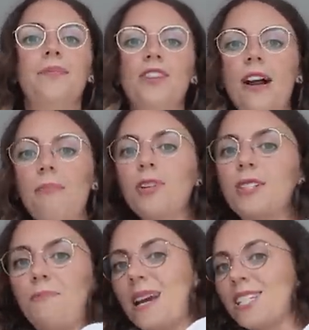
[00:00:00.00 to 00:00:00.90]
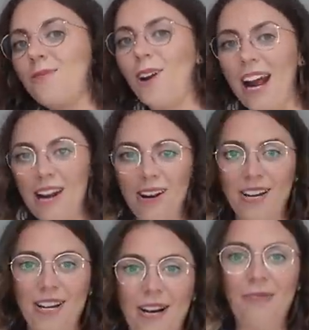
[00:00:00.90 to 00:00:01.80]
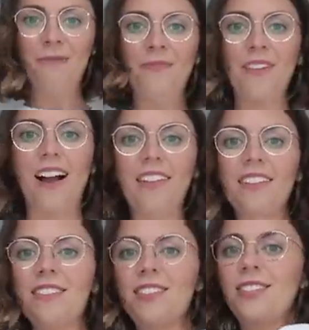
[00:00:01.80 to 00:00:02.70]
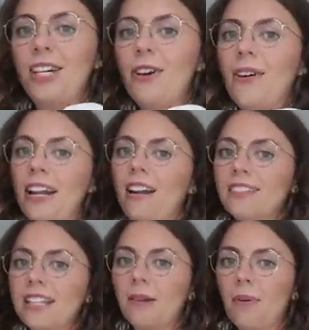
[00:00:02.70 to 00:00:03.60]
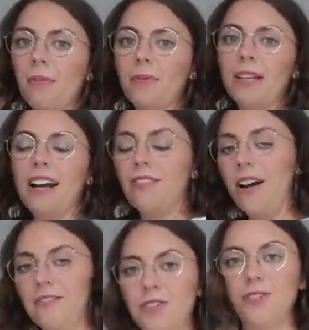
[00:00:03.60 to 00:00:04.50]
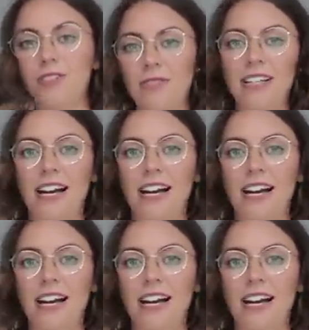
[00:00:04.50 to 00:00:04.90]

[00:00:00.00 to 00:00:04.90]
you got more space for air, you know? I think this is cute. And honestly, I probably, I don't have shoes on right